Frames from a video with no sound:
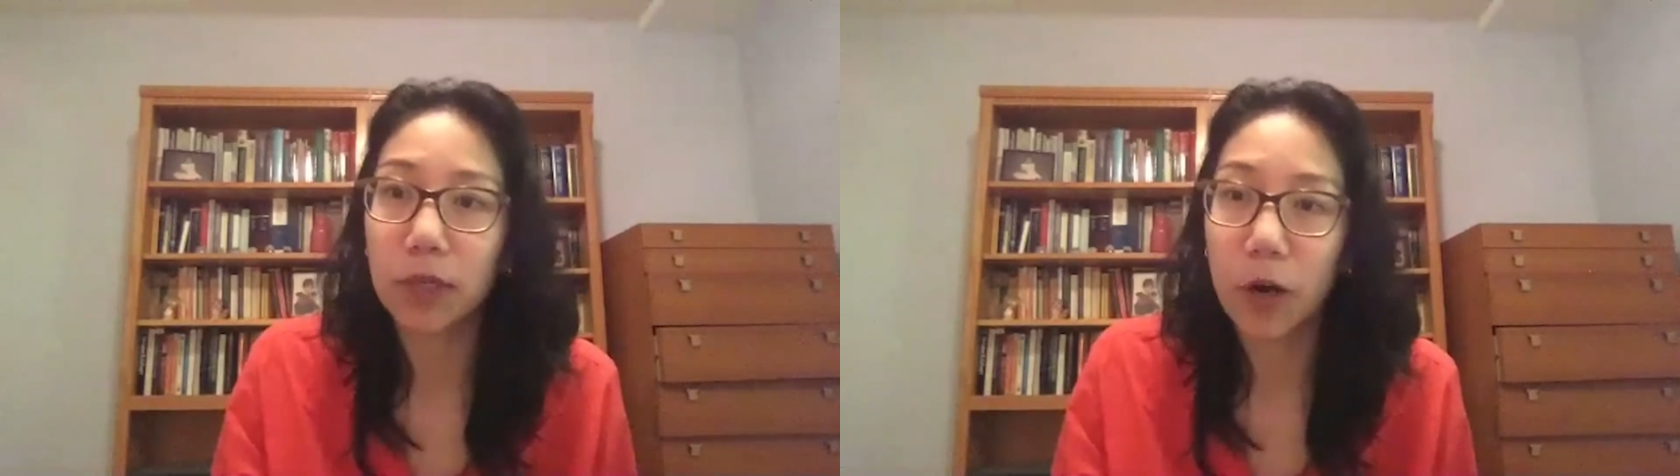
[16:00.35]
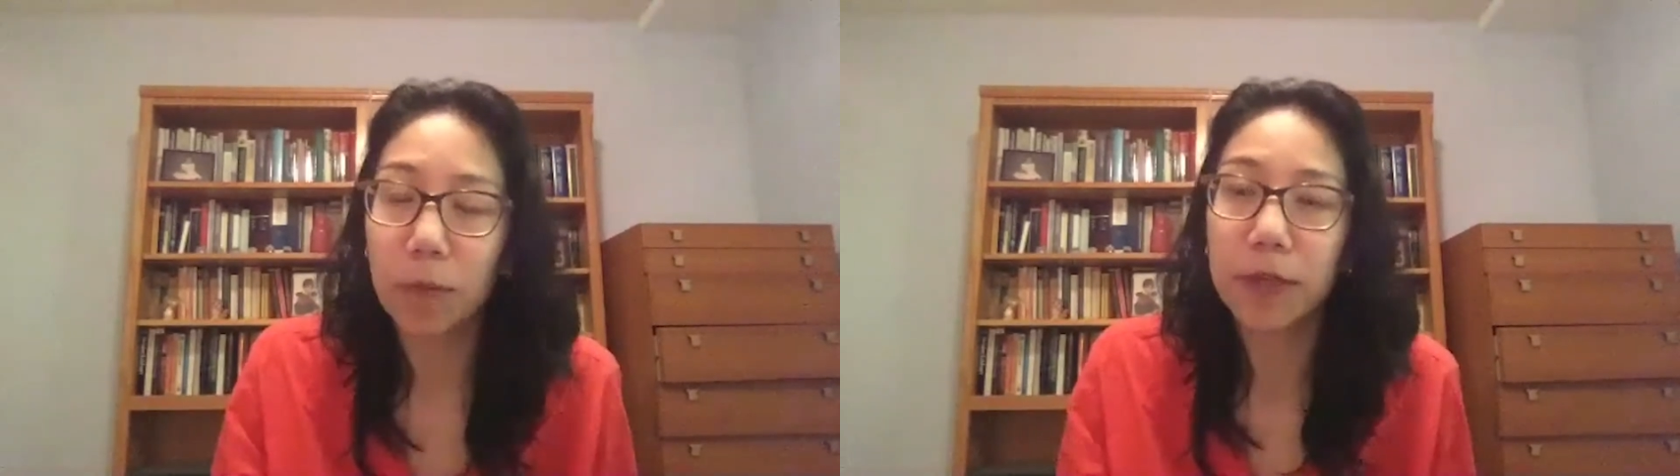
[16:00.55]

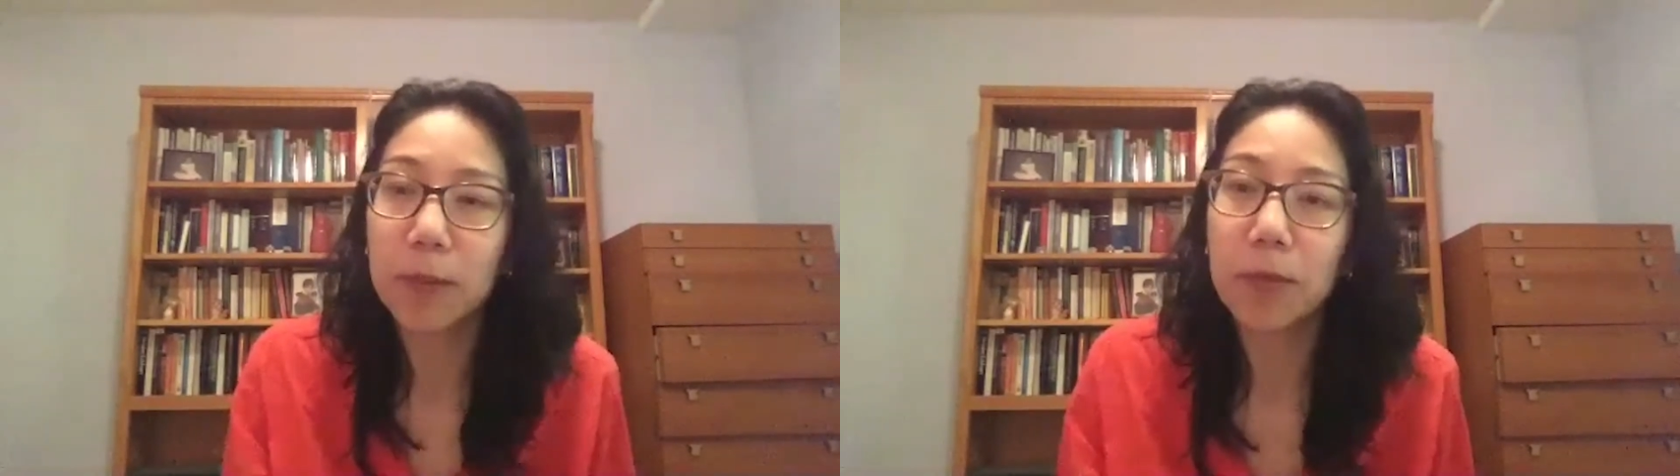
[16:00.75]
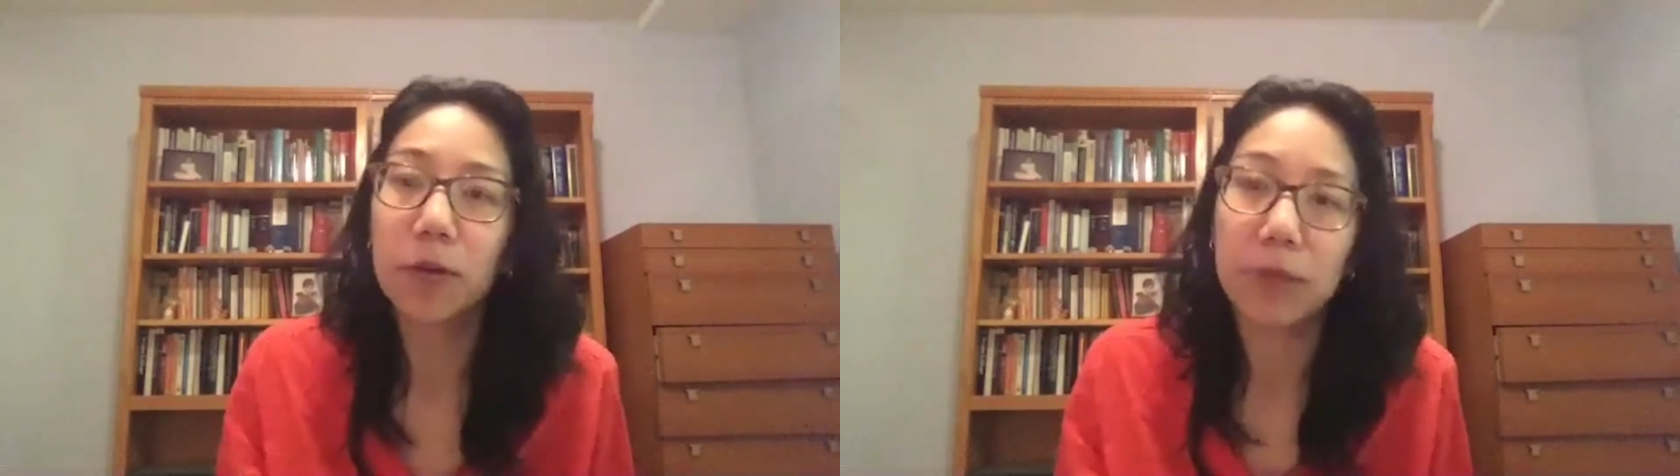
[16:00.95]
our
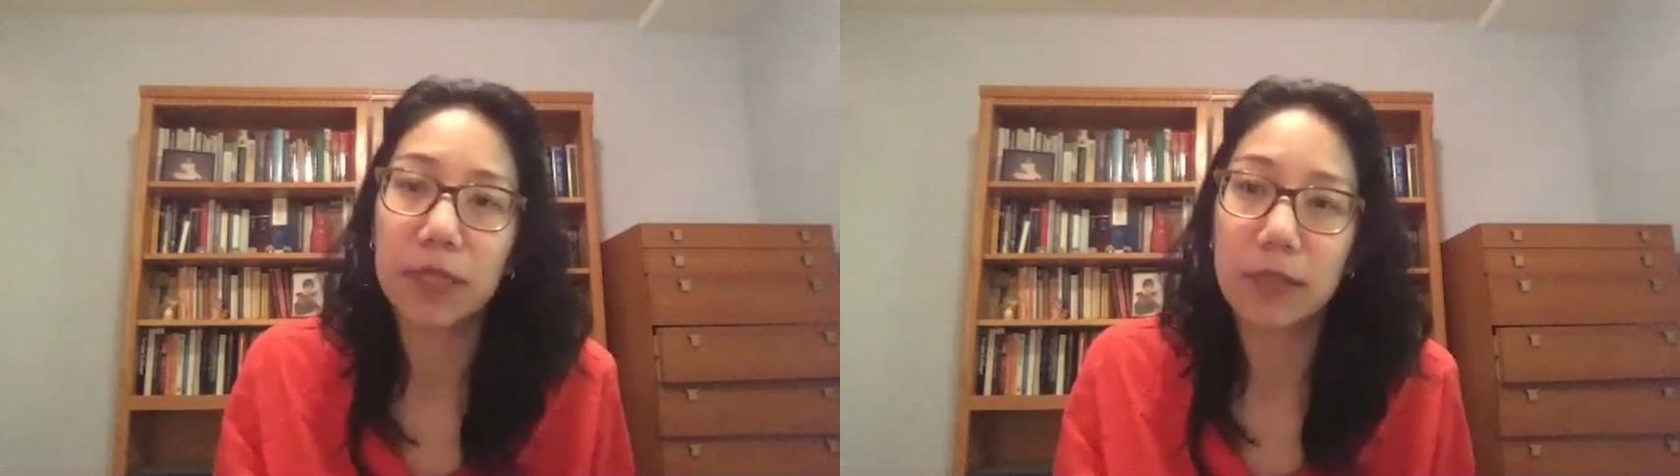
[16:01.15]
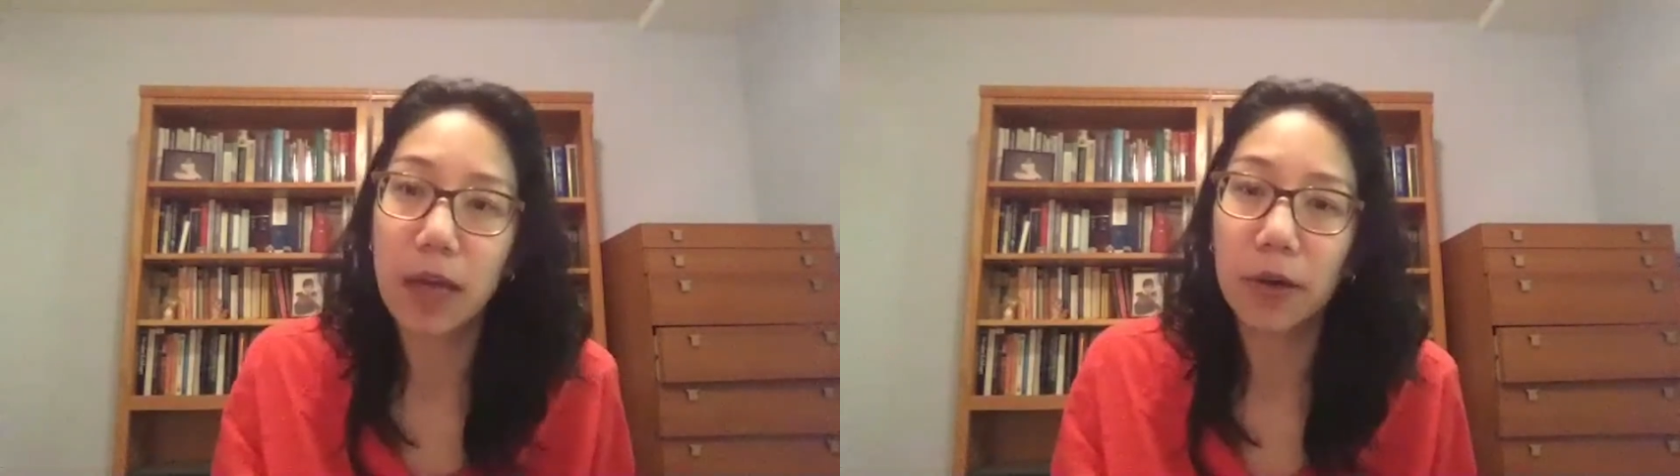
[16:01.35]
people are being
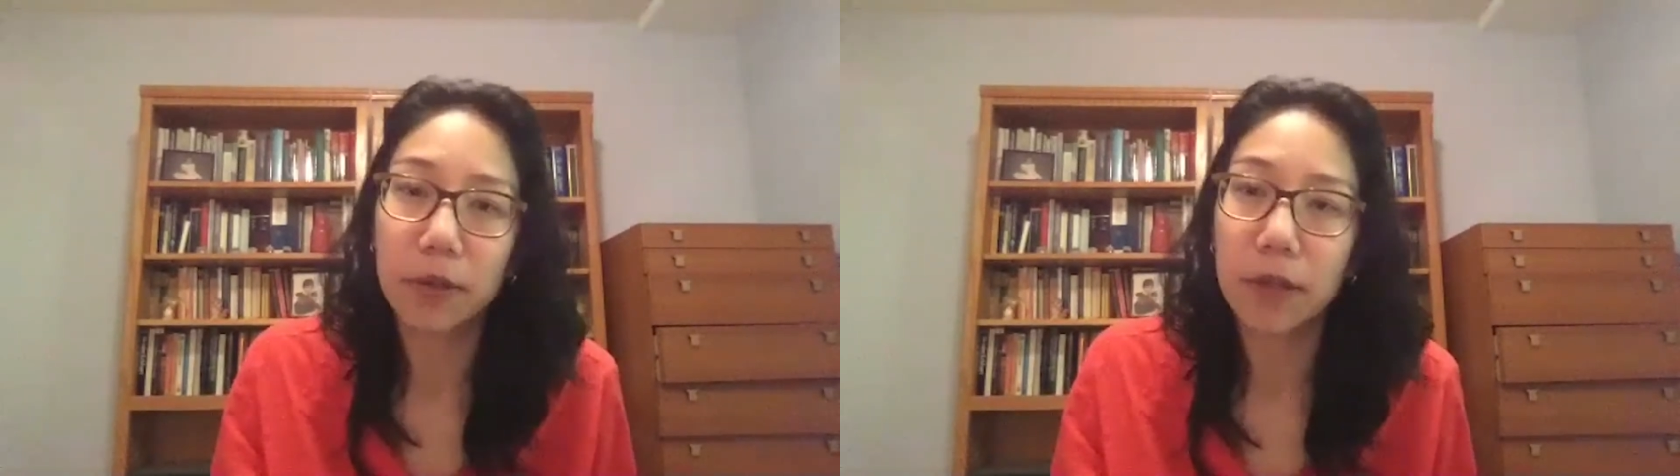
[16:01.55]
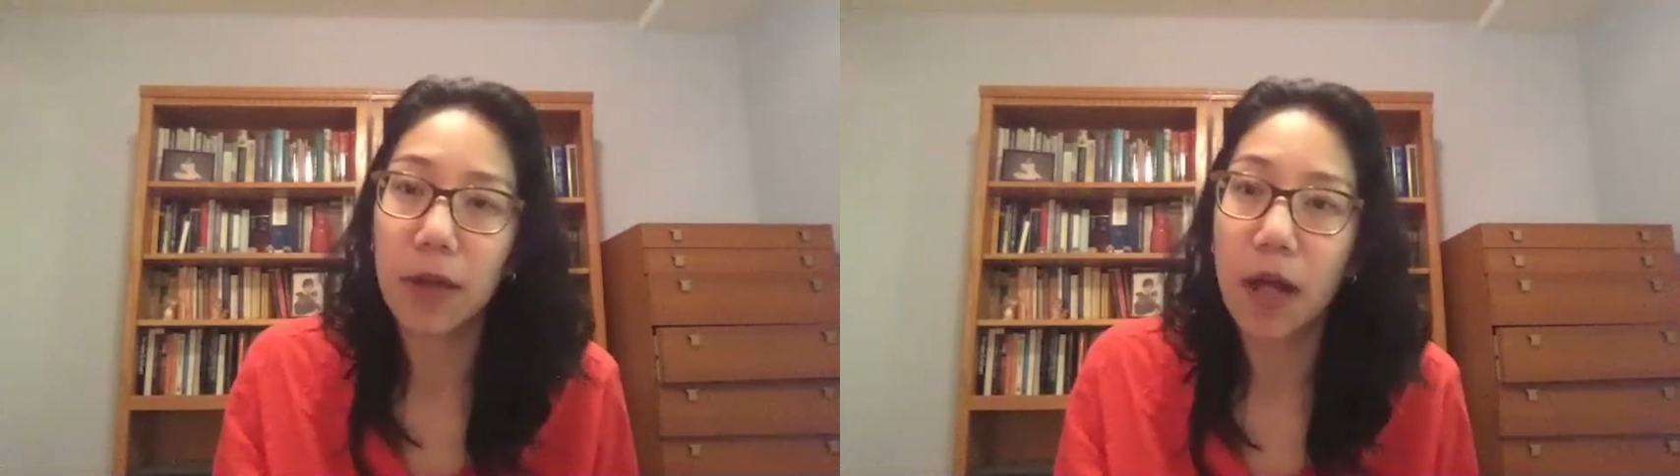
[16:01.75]
slaughtered
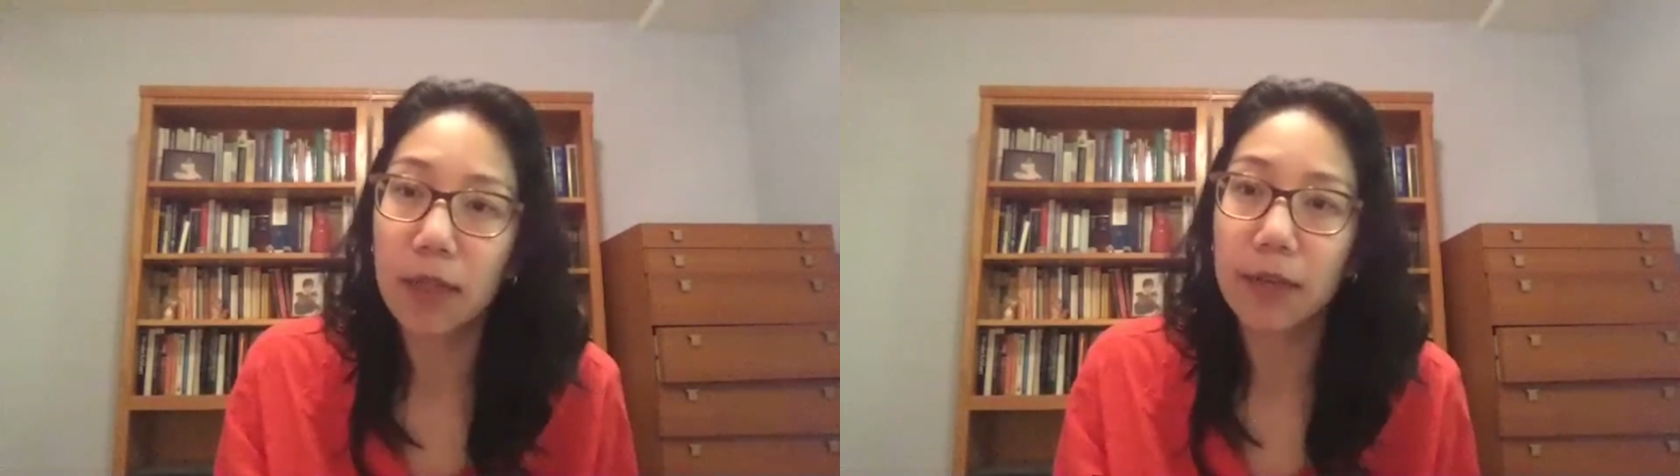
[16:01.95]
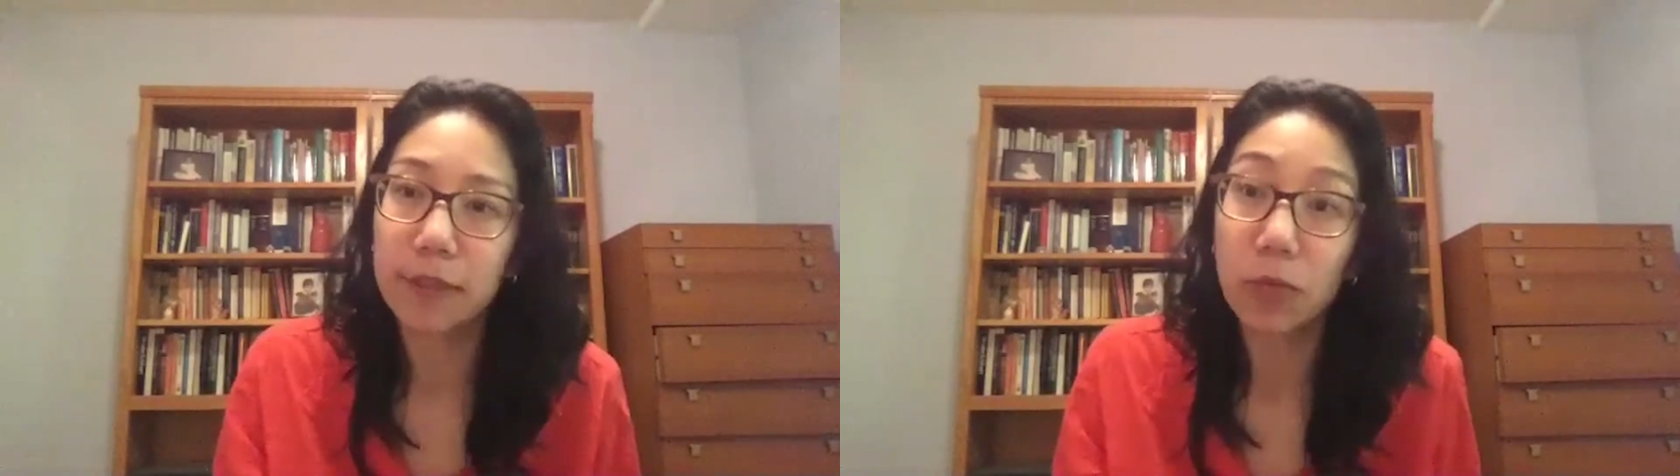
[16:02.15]
in the Holocaust and we